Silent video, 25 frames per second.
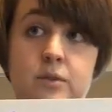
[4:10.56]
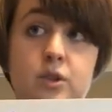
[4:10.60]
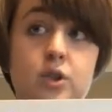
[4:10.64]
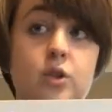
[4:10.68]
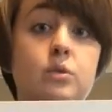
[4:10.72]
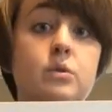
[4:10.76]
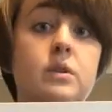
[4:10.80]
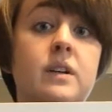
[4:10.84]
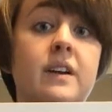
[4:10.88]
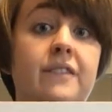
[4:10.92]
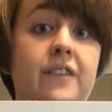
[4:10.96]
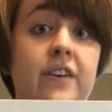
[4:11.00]

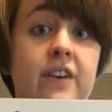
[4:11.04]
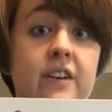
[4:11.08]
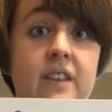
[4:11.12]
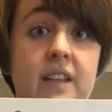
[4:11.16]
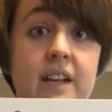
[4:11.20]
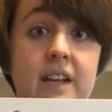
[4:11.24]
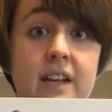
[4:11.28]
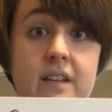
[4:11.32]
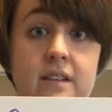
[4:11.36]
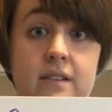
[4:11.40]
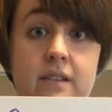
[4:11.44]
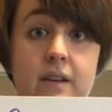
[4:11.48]
2 different
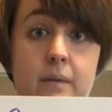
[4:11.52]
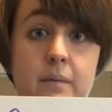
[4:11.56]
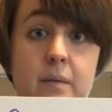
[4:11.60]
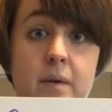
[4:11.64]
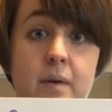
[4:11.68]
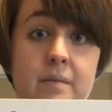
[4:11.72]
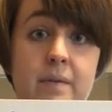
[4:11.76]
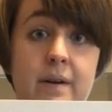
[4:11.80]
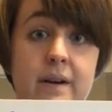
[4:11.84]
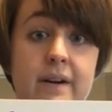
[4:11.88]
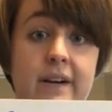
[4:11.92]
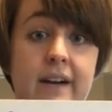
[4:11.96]
things. I'm
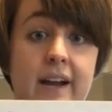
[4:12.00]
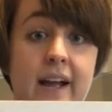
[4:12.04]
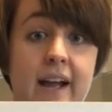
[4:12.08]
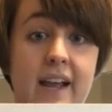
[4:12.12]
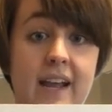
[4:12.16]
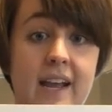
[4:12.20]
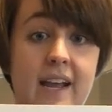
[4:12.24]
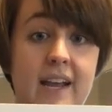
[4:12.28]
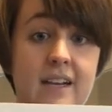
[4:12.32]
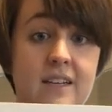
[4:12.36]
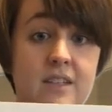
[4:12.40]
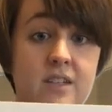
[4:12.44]
comparing
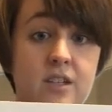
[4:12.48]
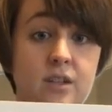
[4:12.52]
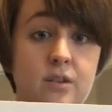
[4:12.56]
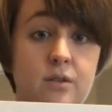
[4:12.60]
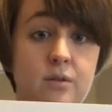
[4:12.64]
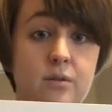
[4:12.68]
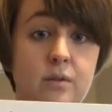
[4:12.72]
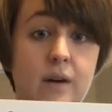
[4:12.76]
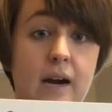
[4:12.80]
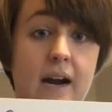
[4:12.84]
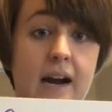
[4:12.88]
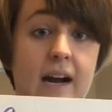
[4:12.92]
I ate
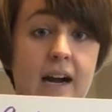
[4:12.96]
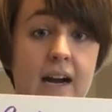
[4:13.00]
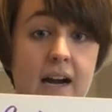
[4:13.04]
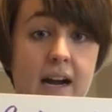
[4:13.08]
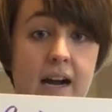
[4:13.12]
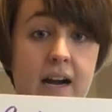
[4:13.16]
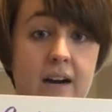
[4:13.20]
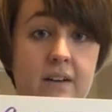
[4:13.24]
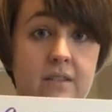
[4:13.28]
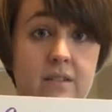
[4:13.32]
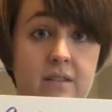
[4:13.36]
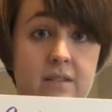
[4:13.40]
2
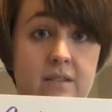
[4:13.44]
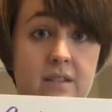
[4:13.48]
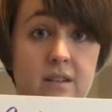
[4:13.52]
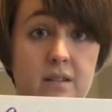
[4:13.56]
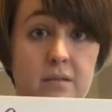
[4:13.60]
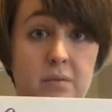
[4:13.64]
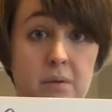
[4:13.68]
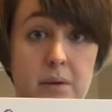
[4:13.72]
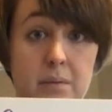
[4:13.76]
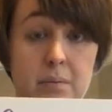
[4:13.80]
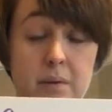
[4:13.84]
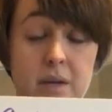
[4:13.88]
out of the
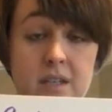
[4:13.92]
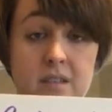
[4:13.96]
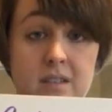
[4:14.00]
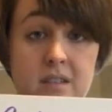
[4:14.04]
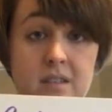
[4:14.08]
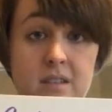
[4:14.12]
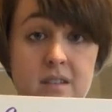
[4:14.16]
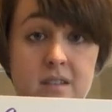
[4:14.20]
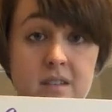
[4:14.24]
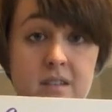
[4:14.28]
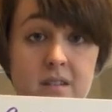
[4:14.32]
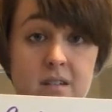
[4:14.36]
3
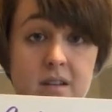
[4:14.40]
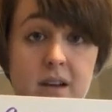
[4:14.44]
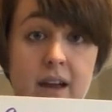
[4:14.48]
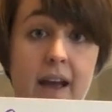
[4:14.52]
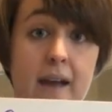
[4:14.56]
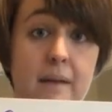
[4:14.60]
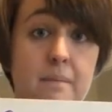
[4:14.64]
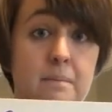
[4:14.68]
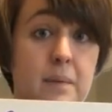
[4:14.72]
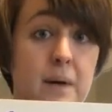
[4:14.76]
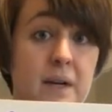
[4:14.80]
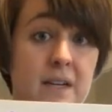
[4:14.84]
pieces,
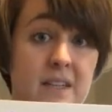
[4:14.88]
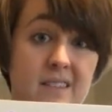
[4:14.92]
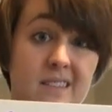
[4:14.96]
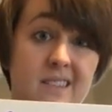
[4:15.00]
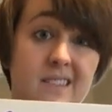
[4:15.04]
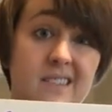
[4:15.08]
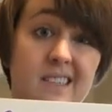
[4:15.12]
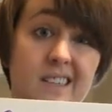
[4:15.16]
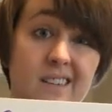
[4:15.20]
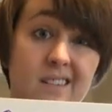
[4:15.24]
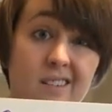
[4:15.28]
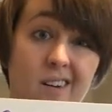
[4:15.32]
okay? But
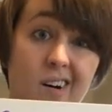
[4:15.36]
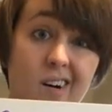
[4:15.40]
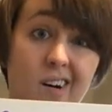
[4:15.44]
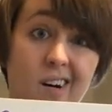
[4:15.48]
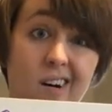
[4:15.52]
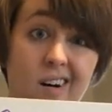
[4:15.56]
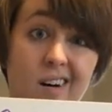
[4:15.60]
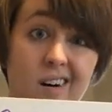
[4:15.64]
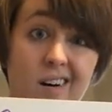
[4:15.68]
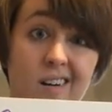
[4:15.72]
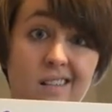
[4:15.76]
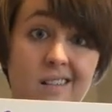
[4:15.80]
it's still
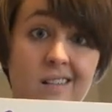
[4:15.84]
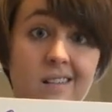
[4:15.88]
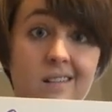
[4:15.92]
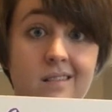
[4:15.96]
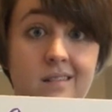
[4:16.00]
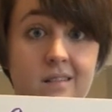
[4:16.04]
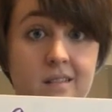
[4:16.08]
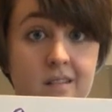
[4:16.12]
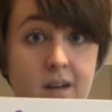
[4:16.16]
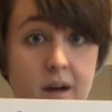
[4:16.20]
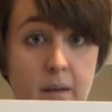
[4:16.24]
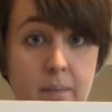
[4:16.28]
all
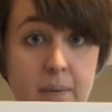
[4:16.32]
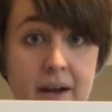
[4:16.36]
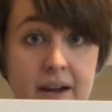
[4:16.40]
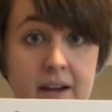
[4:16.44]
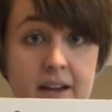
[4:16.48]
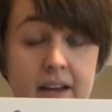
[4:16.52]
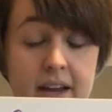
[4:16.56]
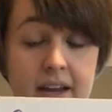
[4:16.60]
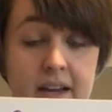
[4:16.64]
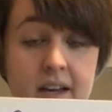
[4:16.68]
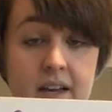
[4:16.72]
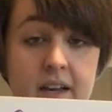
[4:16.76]
a
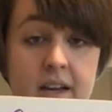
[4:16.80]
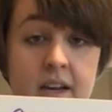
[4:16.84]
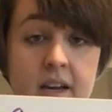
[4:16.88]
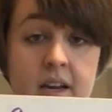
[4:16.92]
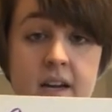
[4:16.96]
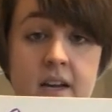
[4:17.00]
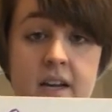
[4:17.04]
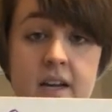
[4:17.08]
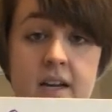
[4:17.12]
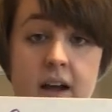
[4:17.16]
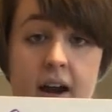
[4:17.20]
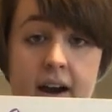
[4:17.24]
pancake,
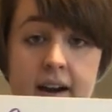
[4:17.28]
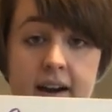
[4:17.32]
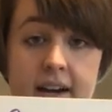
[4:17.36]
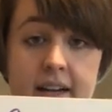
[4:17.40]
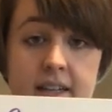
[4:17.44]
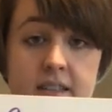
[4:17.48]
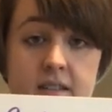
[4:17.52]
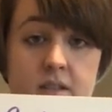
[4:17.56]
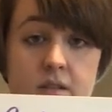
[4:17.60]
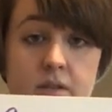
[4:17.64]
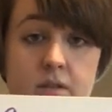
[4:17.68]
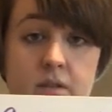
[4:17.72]
all
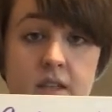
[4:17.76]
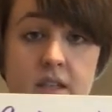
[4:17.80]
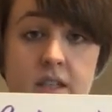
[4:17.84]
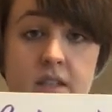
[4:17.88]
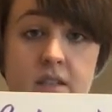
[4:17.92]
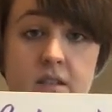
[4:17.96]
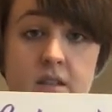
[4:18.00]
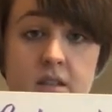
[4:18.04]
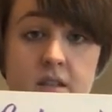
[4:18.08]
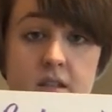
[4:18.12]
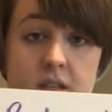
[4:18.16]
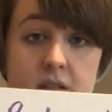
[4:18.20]
right? So
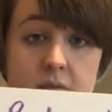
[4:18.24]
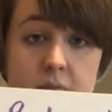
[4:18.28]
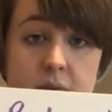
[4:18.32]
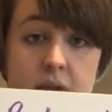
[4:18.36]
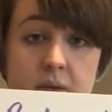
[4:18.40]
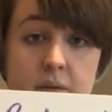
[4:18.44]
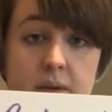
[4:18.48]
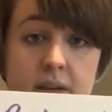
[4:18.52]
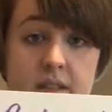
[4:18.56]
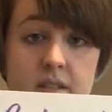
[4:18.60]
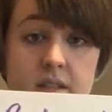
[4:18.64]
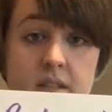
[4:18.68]
these are the
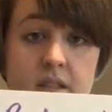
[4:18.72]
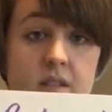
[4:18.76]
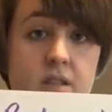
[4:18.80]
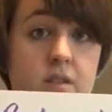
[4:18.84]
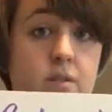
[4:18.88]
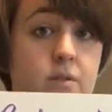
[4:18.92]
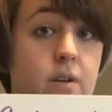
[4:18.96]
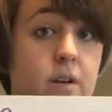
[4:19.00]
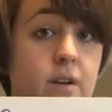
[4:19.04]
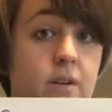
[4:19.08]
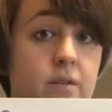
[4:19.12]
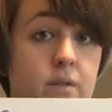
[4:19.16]
3 ways that
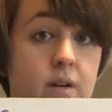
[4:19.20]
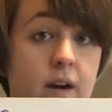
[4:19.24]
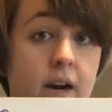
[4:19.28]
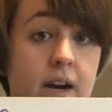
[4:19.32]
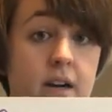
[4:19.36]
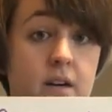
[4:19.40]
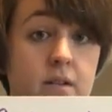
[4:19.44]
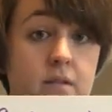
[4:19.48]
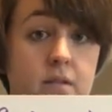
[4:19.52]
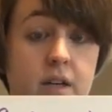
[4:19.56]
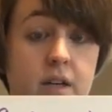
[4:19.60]
you can write a